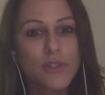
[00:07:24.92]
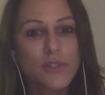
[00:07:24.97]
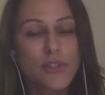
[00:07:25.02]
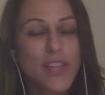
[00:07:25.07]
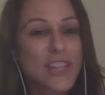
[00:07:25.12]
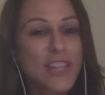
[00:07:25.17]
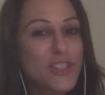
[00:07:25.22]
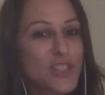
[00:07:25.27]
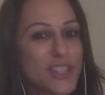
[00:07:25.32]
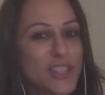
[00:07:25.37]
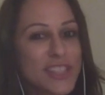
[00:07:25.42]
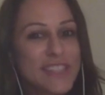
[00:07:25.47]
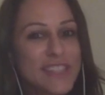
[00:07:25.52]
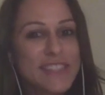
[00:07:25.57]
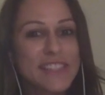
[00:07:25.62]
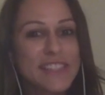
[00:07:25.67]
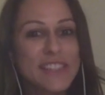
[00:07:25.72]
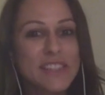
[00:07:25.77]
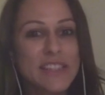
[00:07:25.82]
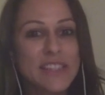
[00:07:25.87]
So that's just a
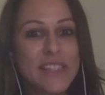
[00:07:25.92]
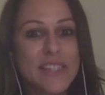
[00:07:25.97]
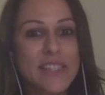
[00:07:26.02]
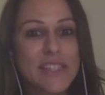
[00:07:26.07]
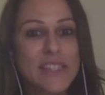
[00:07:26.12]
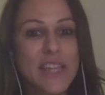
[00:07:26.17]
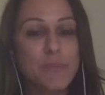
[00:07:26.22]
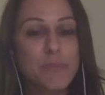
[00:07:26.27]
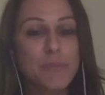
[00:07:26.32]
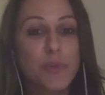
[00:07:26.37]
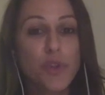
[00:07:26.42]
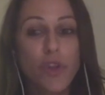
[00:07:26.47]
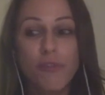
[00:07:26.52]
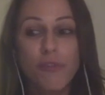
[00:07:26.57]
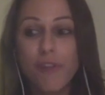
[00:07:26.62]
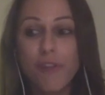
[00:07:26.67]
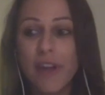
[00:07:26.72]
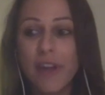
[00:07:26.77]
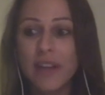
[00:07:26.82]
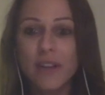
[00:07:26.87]
little example of
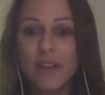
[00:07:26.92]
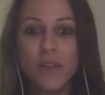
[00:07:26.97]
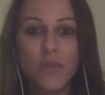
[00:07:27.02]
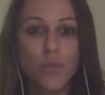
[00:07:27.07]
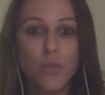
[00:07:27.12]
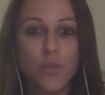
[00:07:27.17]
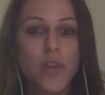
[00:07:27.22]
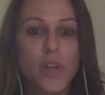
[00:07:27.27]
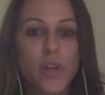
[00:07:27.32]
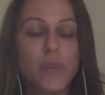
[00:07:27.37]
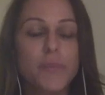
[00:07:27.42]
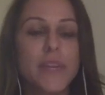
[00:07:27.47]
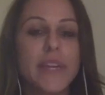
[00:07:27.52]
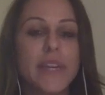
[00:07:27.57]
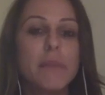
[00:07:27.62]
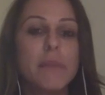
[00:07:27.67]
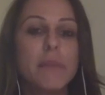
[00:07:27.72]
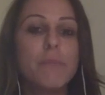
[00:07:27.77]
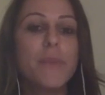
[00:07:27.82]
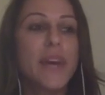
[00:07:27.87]
what a big
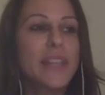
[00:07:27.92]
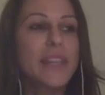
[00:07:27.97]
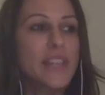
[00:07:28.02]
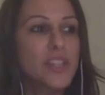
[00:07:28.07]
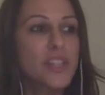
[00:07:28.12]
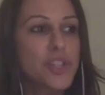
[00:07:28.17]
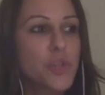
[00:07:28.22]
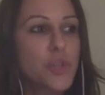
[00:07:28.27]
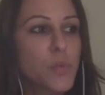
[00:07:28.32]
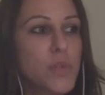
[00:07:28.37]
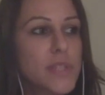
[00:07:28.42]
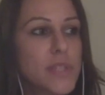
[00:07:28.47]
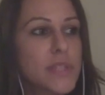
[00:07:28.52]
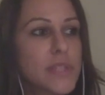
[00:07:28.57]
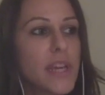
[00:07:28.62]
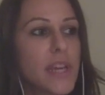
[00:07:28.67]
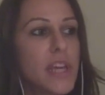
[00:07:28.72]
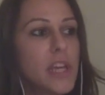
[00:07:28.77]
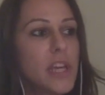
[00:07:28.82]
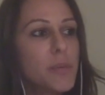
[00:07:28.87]
impact. And she
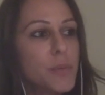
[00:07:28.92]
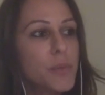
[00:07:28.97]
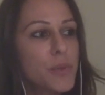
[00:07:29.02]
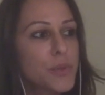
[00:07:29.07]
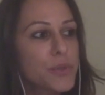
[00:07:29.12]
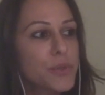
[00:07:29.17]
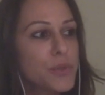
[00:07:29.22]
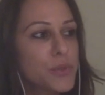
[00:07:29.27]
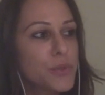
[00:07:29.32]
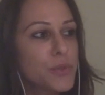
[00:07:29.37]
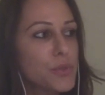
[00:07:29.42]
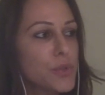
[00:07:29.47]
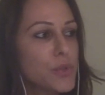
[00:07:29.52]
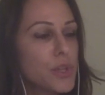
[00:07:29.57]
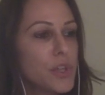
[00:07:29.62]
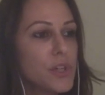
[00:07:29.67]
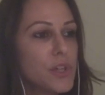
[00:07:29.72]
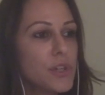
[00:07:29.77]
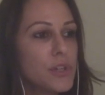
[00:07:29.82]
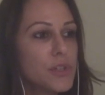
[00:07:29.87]
wasn't able to
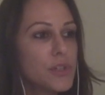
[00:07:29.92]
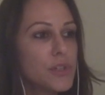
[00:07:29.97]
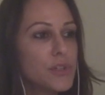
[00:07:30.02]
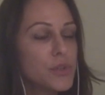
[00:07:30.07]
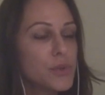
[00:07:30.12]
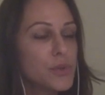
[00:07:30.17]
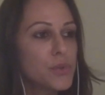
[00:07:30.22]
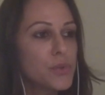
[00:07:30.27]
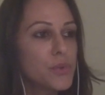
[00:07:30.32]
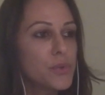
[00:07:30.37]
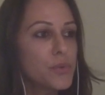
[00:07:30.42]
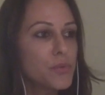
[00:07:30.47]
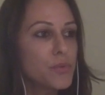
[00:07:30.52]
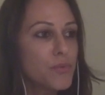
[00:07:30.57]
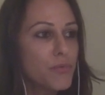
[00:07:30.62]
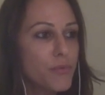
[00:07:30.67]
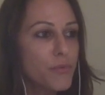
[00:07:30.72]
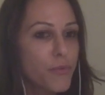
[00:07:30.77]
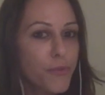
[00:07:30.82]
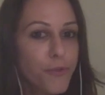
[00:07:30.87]

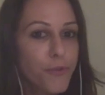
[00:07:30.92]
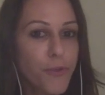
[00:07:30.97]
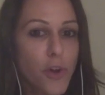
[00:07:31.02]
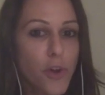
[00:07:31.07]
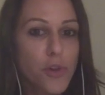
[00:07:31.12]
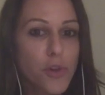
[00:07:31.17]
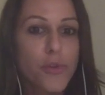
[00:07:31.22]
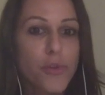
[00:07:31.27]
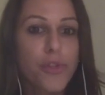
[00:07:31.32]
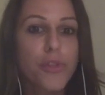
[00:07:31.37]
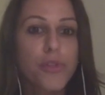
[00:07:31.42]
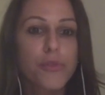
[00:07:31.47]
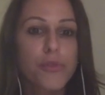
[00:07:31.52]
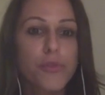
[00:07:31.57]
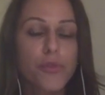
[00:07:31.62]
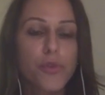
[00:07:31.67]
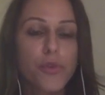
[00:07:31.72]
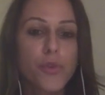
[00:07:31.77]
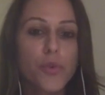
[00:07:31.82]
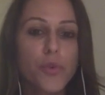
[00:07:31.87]
follow
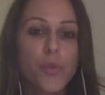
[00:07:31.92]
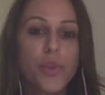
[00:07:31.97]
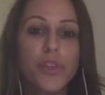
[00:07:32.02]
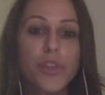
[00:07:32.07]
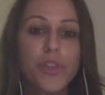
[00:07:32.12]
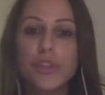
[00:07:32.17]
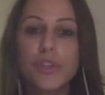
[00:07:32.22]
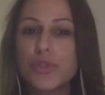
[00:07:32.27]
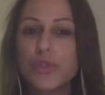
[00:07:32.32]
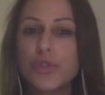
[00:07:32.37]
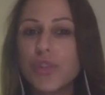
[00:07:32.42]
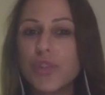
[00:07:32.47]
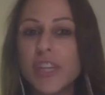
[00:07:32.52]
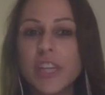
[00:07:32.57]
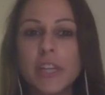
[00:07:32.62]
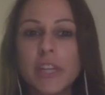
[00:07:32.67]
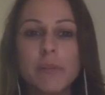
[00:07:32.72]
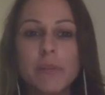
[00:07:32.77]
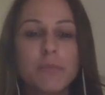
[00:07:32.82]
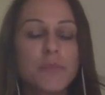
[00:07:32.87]
through with her
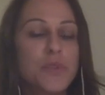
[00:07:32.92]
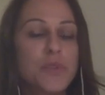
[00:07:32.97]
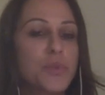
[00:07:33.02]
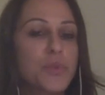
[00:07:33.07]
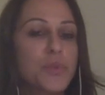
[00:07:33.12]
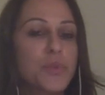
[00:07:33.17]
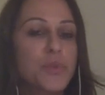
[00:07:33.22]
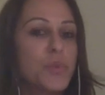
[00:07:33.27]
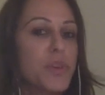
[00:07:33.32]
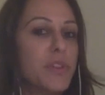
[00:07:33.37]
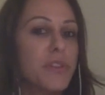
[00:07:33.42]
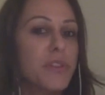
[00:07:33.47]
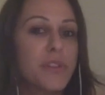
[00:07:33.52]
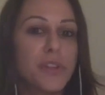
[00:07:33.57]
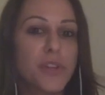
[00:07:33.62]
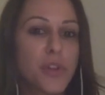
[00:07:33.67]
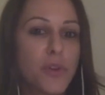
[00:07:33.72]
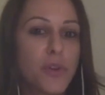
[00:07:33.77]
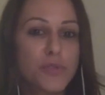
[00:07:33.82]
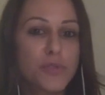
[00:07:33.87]
dreams, with,
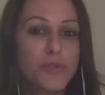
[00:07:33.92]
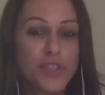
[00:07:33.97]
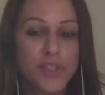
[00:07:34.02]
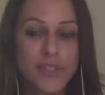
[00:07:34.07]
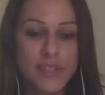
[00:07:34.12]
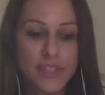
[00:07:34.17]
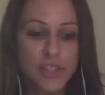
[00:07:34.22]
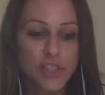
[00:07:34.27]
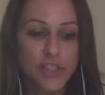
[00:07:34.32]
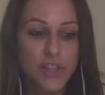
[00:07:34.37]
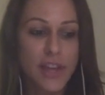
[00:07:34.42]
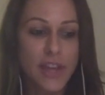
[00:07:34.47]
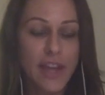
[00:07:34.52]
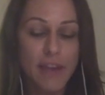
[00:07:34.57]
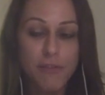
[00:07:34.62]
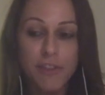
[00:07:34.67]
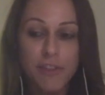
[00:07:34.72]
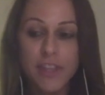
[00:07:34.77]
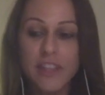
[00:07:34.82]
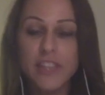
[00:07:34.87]
you know, just
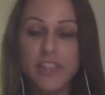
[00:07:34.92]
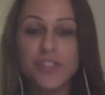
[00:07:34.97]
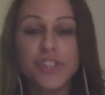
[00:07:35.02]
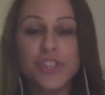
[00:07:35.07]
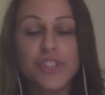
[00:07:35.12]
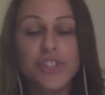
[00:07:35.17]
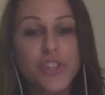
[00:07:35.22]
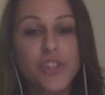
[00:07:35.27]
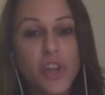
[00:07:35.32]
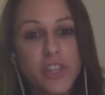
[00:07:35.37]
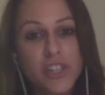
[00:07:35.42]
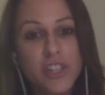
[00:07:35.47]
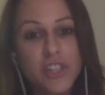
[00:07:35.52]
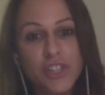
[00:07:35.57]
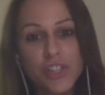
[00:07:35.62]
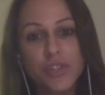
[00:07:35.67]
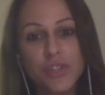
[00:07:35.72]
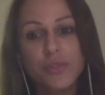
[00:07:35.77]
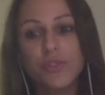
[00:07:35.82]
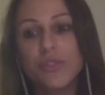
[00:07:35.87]
everything that she started,
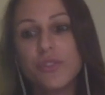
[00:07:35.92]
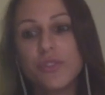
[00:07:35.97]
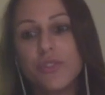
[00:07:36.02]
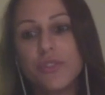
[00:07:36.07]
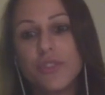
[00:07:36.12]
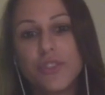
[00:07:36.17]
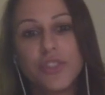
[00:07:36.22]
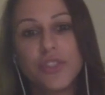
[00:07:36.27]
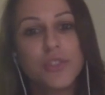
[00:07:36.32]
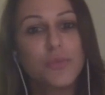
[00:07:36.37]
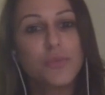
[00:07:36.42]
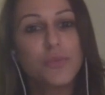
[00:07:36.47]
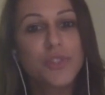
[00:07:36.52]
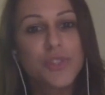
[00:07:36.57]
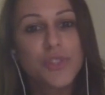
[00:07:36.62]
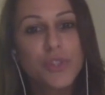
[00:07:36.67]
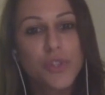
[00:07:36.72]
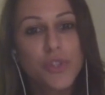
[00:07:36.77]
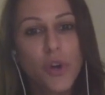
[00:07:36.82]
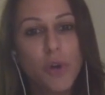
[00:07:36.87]
she would
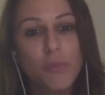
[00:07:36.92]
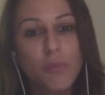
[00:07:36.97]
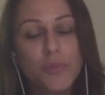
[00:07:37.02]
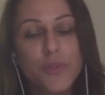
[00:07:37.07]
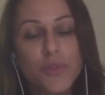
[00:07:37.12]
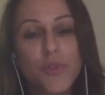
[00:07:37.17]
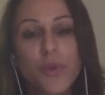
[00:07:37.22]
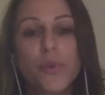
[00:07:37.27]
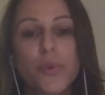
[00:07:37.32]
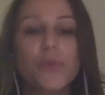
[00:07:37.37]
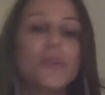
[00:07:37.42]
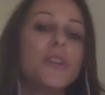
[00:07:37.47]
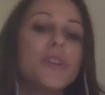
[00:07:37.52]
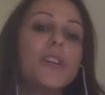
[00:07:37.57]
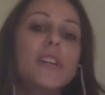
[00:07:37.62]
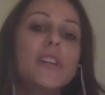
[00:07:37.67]
stop. So